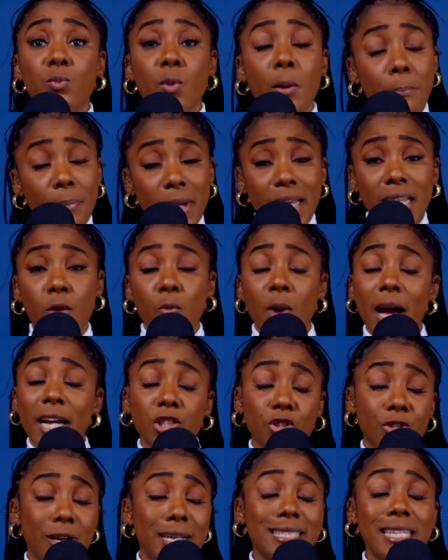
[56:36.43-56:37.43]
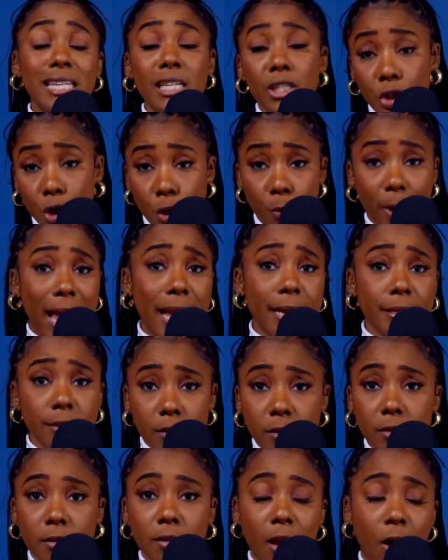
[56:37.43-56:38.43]
when Pennywise tries to eat your
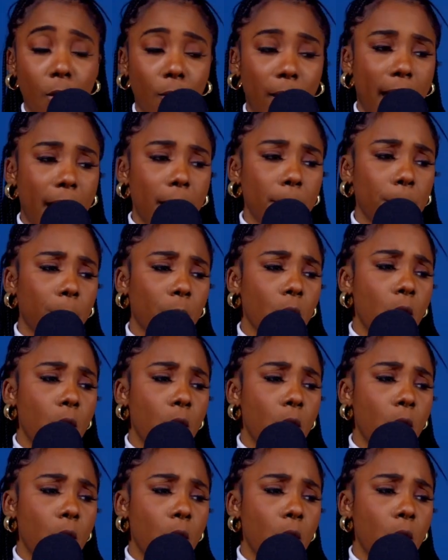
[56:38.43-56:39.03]
ass. Okay?